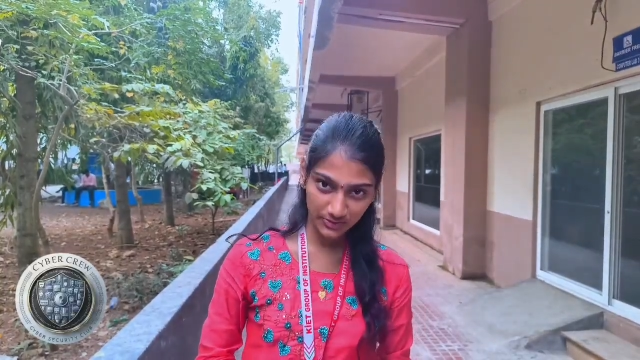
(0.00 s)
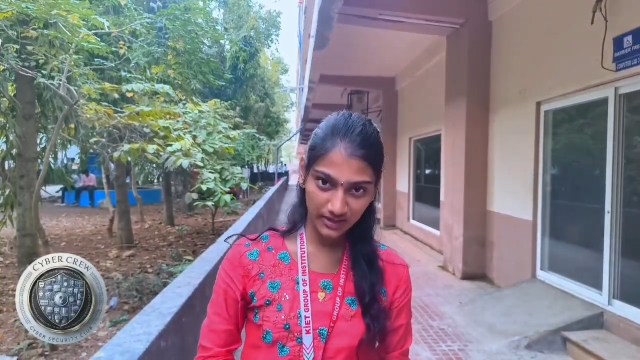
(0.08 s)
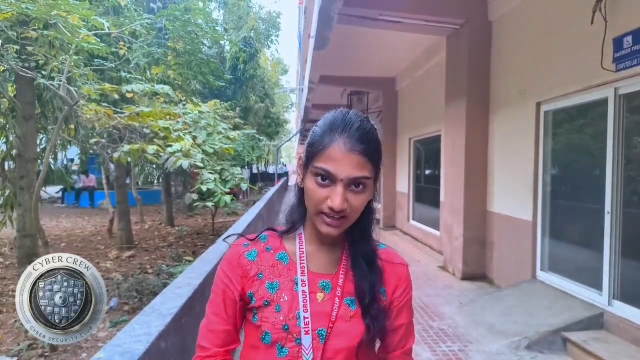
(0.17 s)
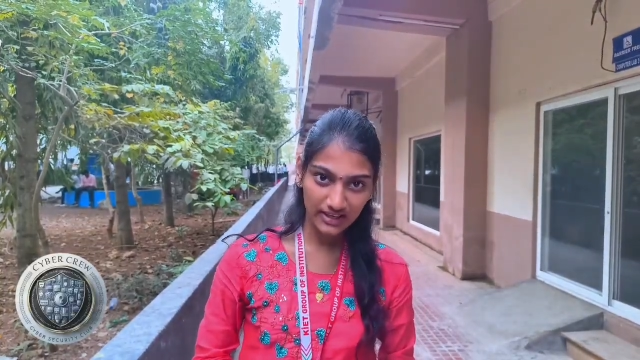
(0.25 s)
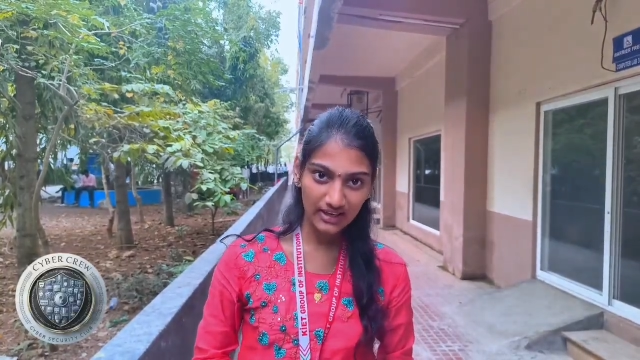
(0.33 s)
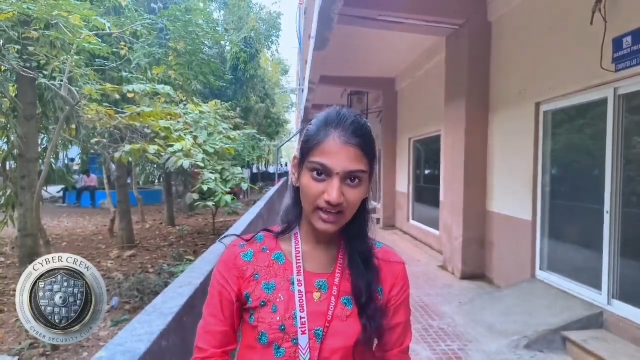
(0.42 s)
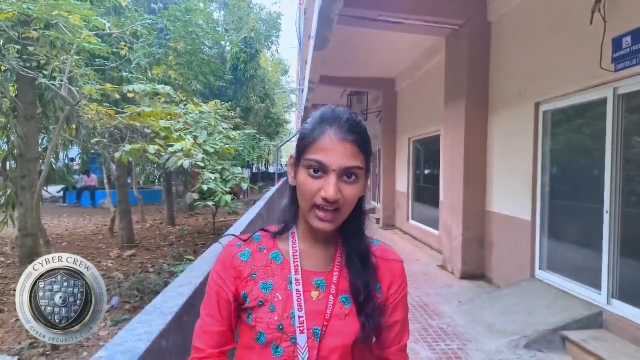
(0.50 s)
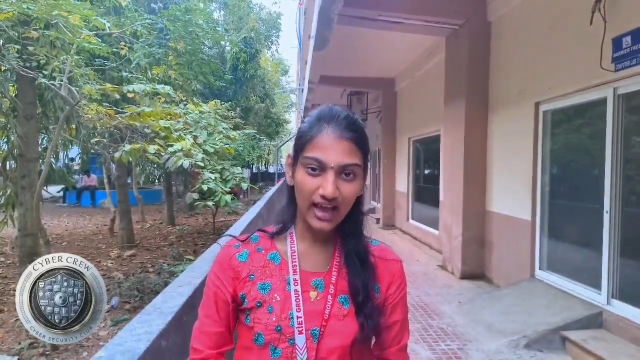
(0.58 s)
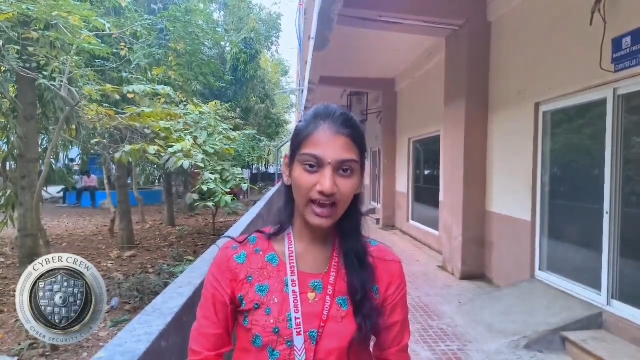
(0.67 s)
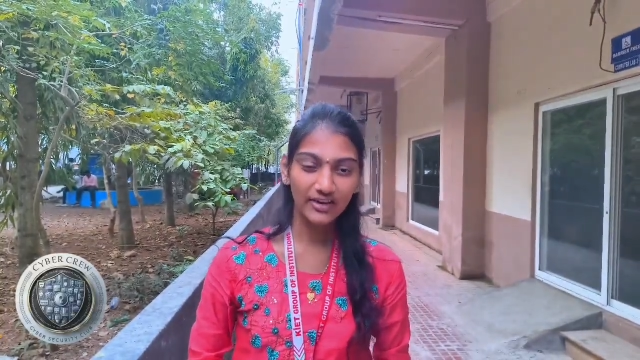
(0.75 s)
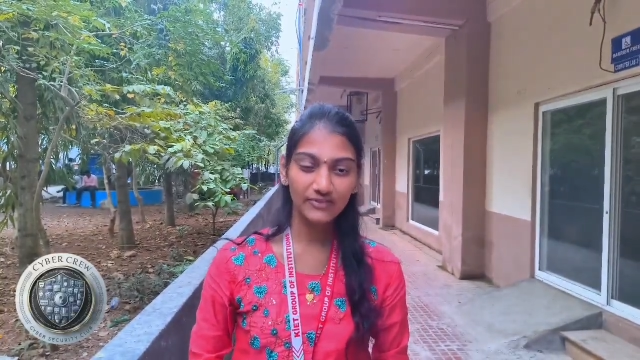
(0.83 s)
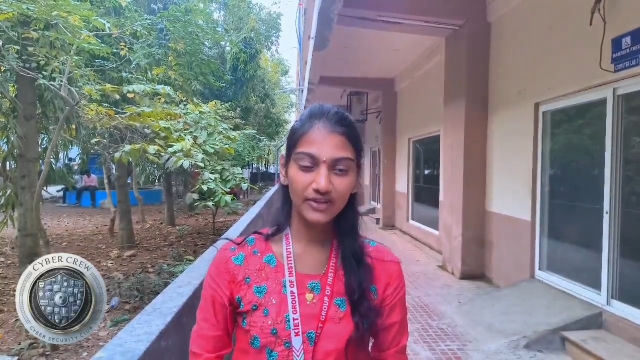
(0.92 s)
well,
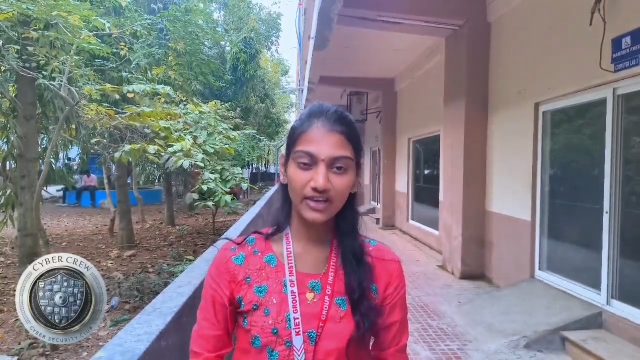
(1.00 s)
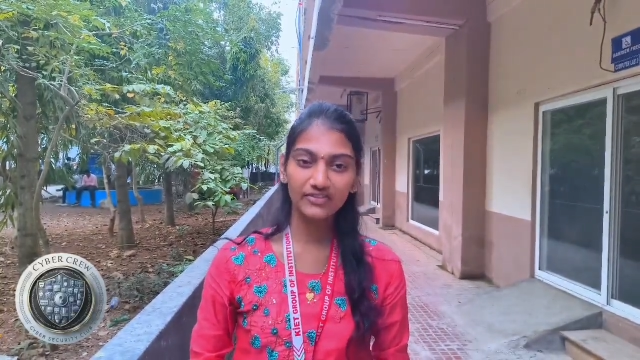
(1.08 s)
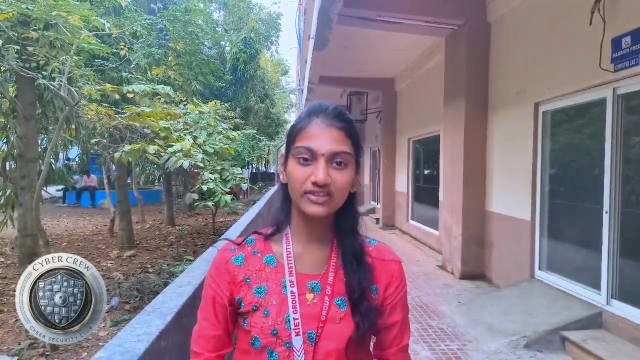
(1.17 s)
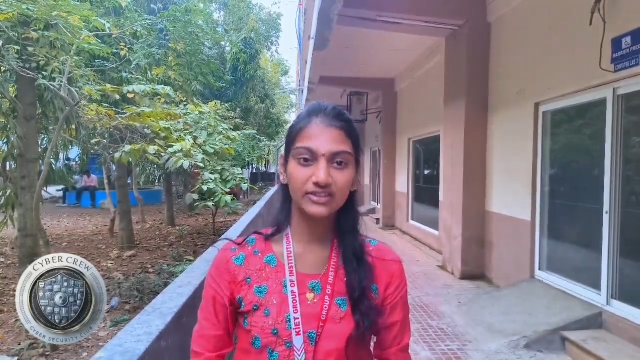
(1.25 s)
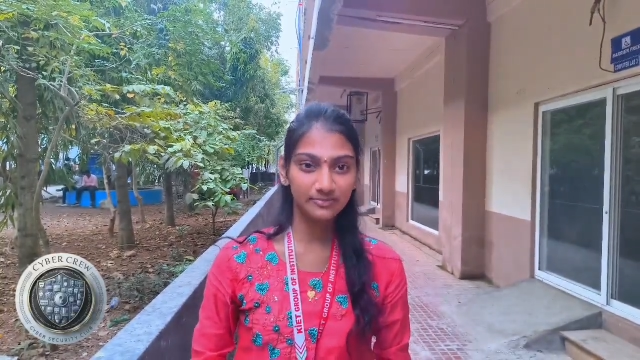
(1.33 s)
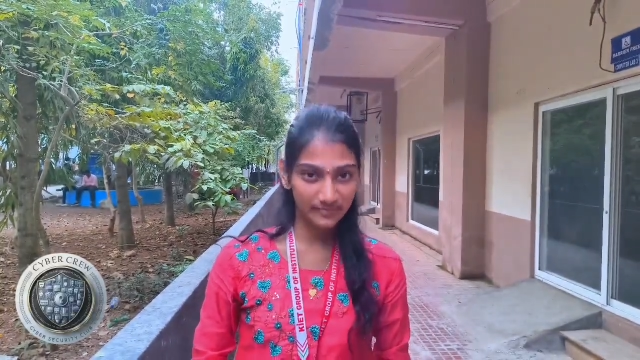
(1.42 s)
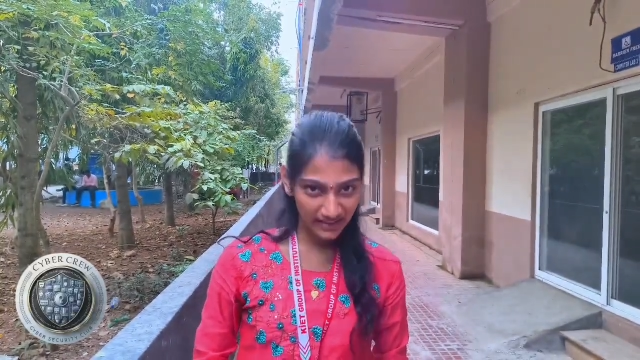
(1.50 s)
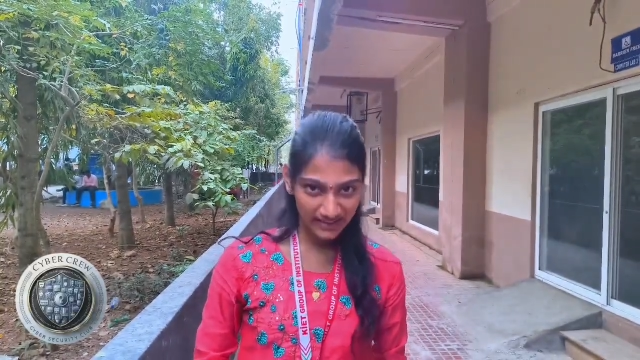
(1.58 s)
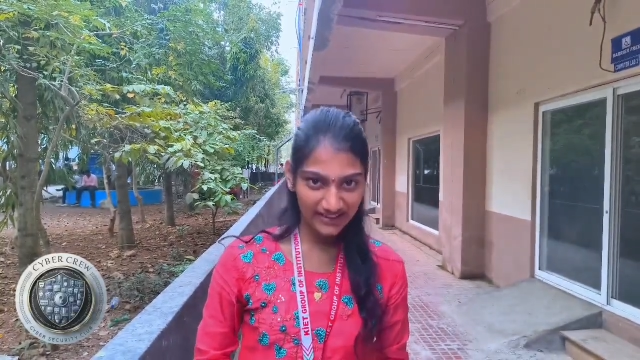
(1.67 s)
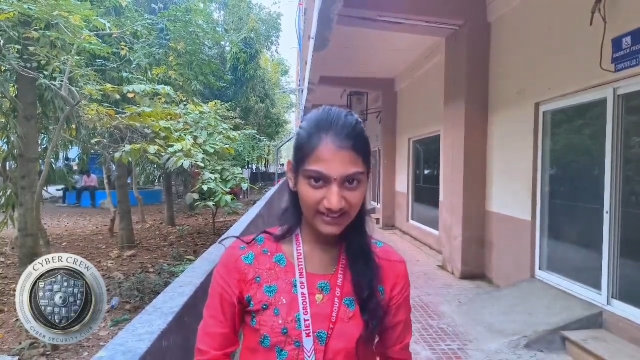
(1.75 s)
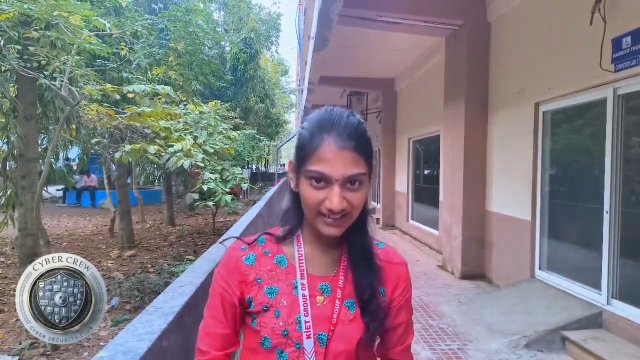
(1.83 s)
and we have learnt many